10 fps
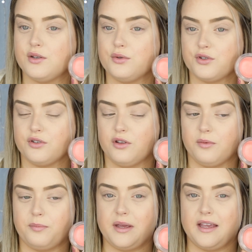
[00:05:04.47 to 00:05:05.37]

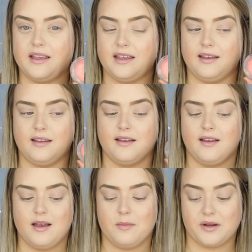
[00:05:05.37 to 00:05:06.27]
neutral pinky,
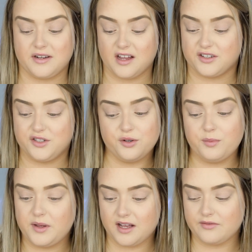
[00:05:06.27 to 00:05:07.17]
but not
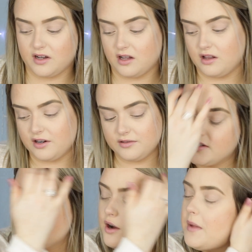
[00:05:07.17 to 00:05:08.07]
too pink of a color.
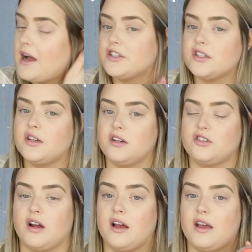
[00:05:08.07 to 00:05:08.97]
So I'm actually going to
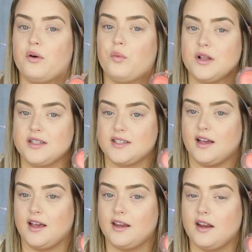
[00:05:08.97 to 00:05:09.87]
try one
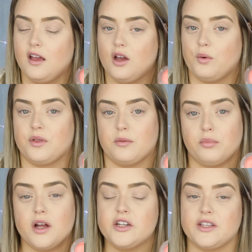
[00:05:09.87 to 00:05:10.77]
side with a
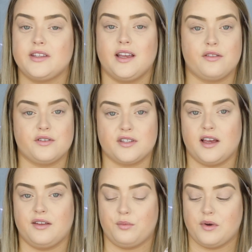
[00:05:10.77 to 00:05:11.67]
brush and the other
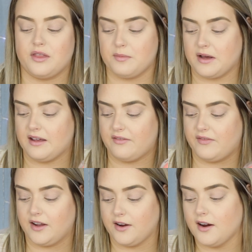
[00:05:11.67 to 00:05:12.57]
side with my
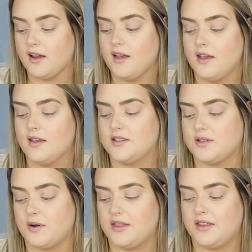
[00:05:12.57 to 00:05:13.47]
finger.
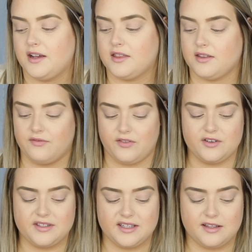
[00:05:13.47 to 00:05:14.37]
So I think the
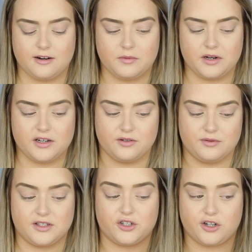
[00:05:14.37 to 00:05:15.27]
first thing that I'm going to do
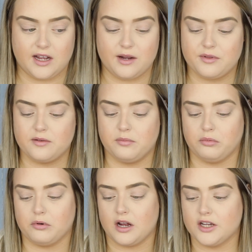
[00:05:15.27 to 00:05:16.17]
is try it with a
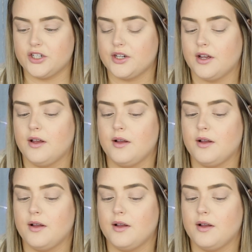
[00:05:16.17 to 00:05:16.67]
brush,